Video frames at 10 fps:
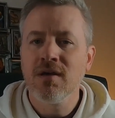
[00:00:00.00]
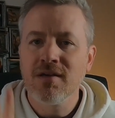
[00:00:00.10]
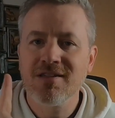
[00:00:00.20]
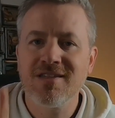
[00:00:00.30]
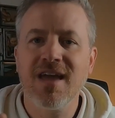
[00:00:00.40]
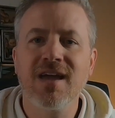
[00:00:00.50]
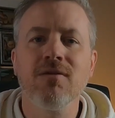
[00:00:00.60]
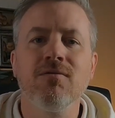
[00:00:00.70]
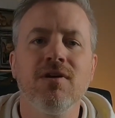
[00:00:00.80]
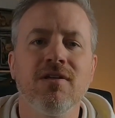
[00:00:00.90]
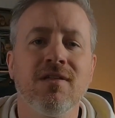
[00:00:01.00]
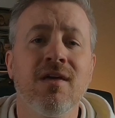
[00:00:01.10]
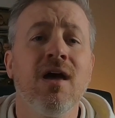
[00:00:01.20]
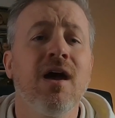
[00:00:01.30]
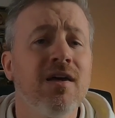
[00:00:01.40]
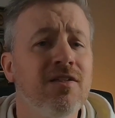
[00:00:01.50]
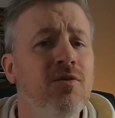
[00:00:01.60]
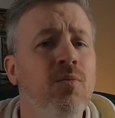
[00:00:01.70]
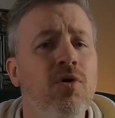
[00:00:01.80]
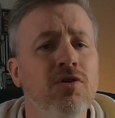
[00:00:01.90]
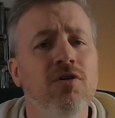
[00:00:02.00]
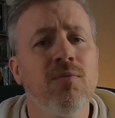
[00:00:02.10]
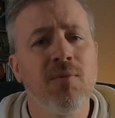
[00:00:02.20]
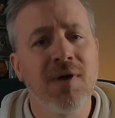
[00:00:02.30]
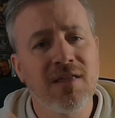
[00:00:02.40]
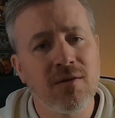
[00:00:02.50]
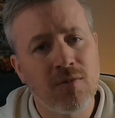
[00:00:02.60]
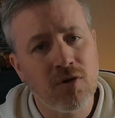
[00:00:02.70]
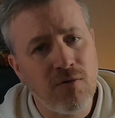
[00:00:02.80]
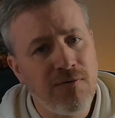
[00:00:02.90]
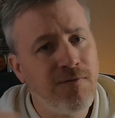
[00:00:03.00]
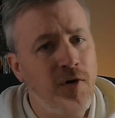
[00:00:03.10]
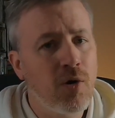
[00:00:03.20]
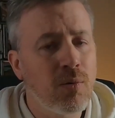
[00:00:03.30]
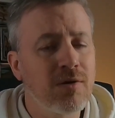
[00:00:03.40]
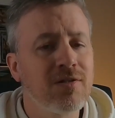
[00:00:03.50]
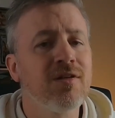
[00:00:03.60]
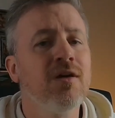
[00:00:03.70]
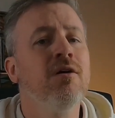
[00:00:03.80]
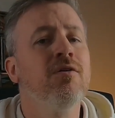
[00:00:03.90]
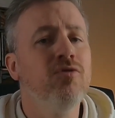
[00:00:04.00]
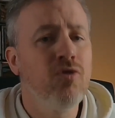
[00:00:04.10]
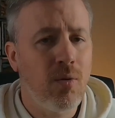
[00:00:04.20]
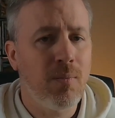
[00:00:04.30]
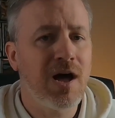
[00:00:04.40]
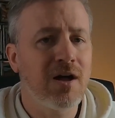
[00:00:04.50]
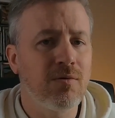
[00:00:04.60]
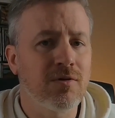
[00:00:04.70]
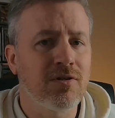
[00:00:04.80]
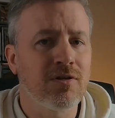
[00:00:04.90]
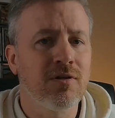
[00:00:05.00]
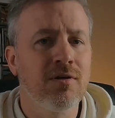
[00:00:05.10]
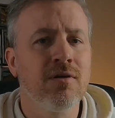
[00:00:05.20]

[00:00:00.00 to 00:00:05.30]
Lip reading: The second reason is you want your momentum to go forwards, not backwards.